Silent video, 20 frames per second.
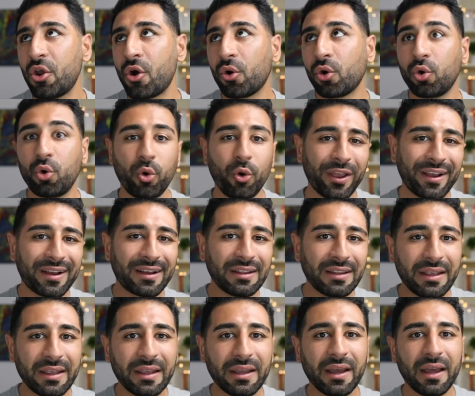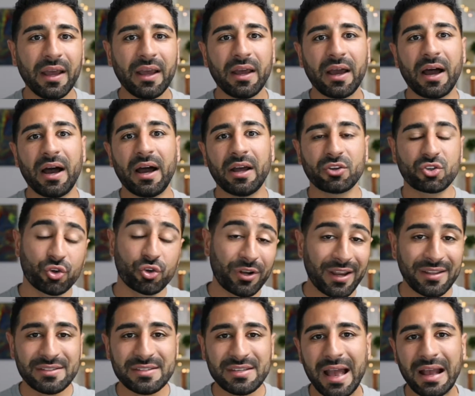quickly
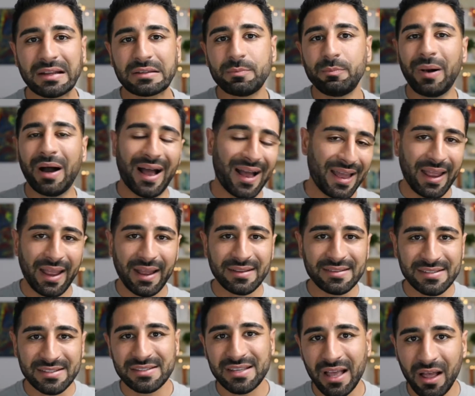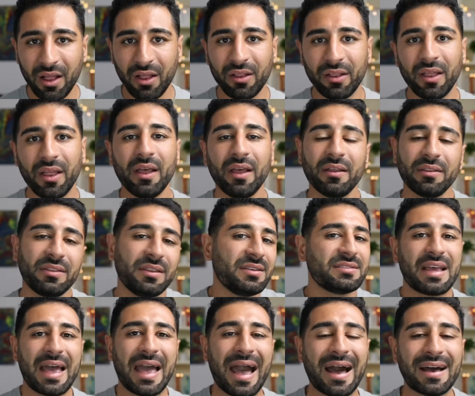transact, buy, and sell
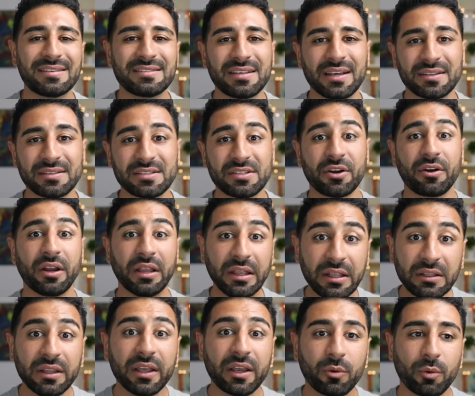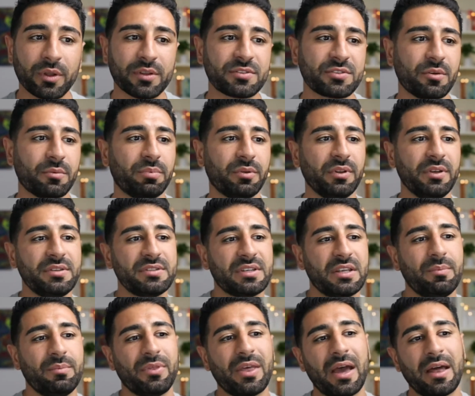these assets. They're illiquid, so please
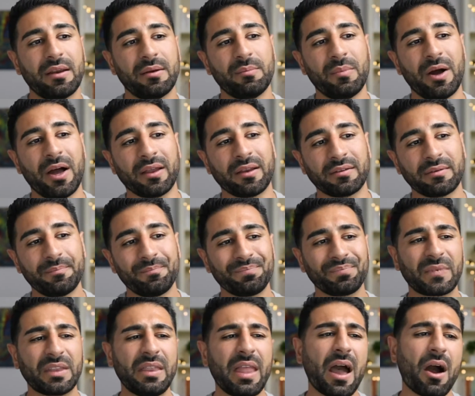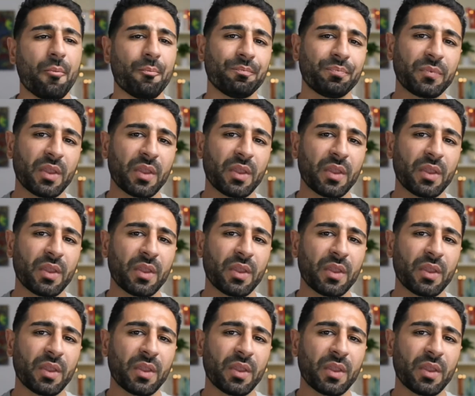keep that in mind. Now,